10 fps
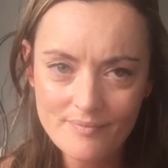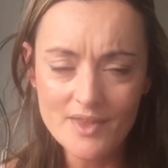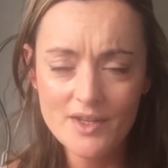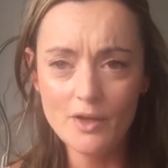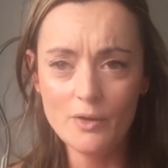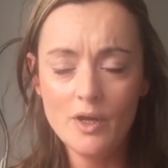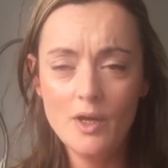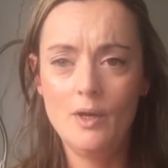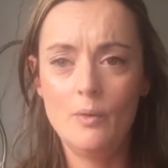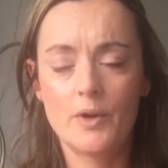Now
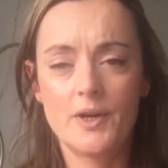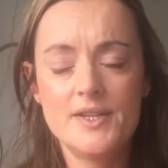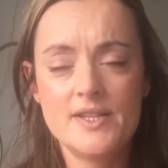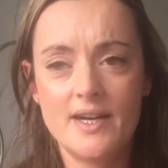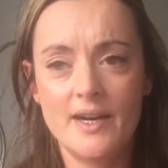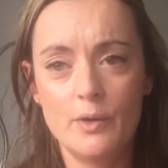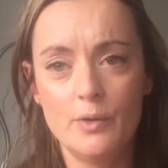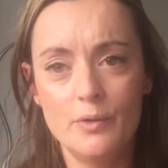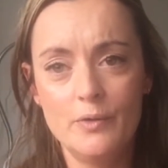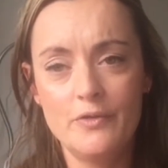we're going to start
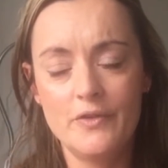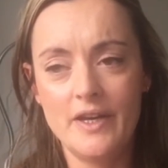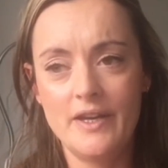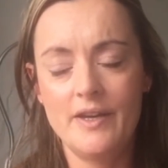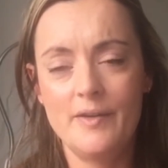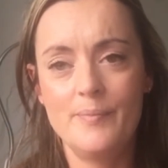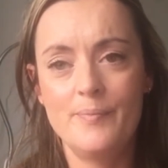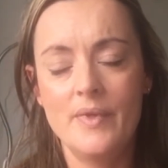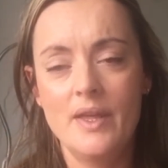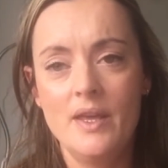off
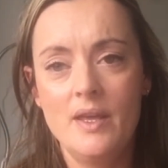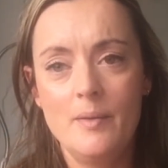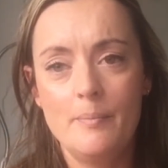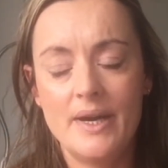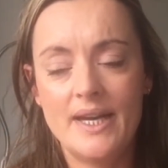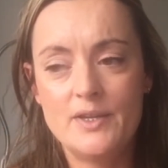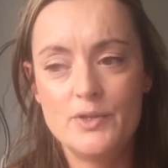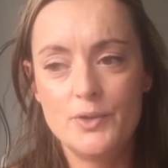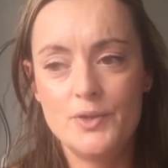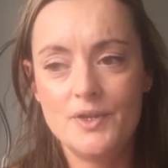by
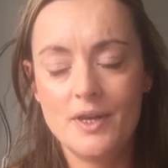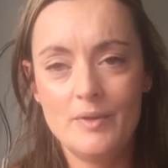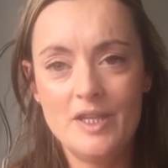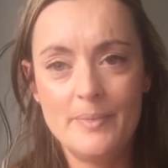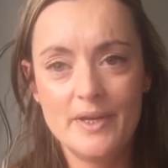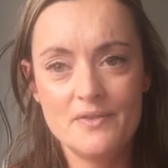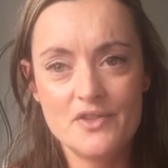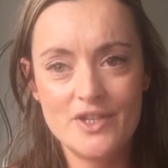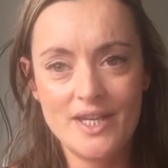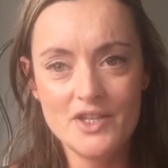doing a wee bit of
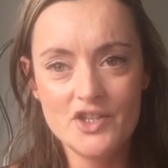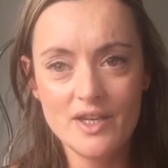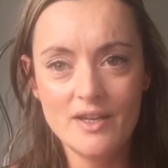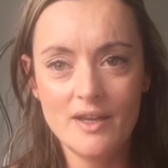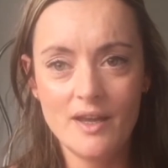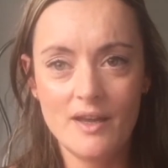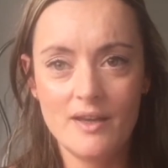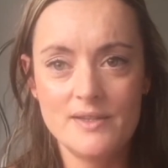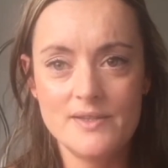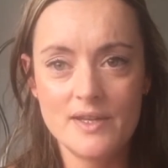stretching
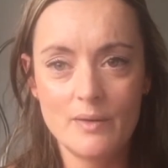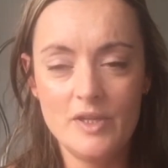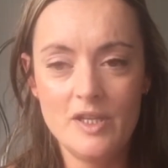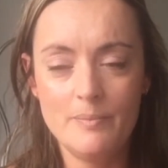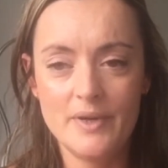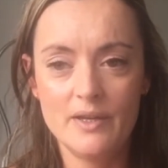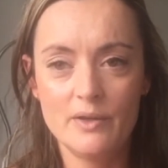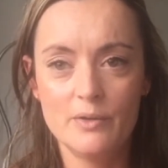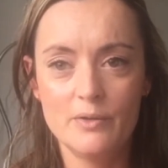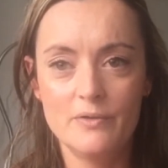and a wee bit
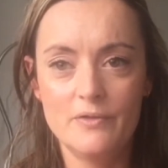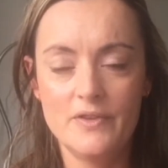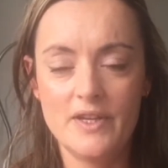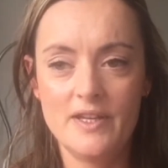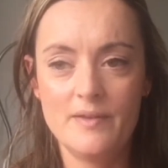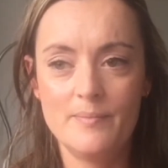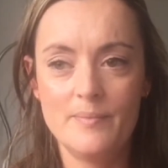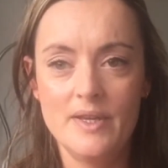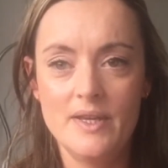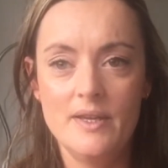of
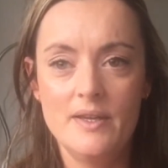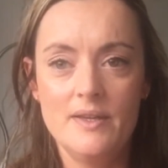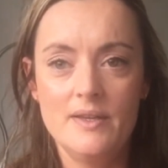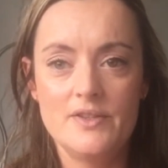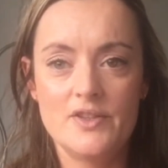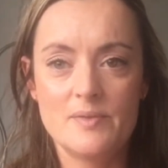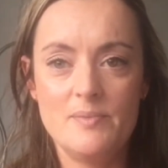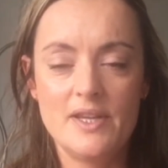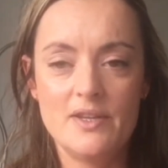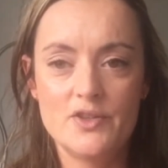just
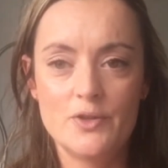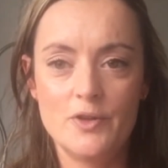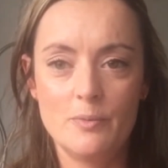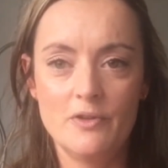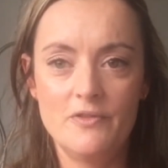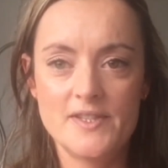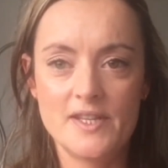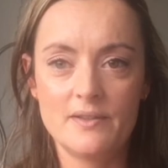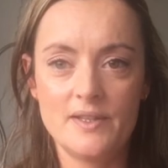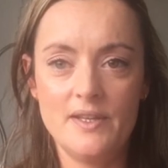making sure that we're
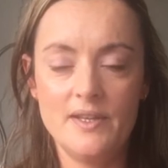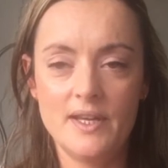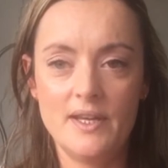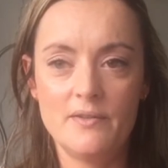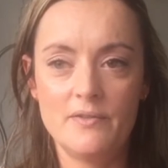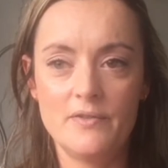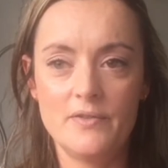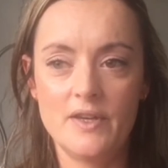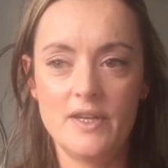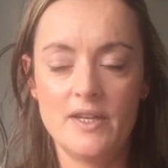physically kind of
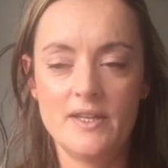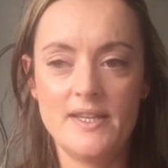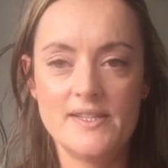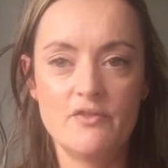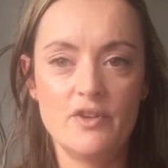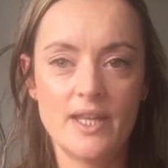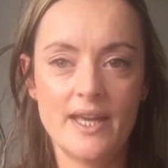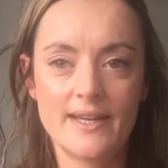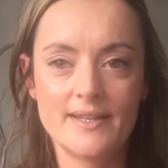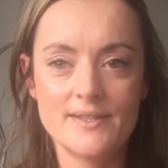nice and
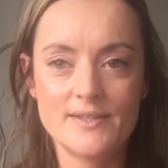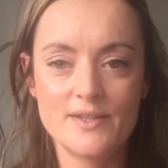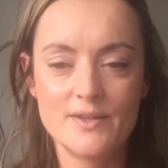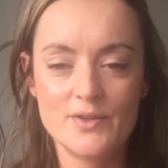relaxed.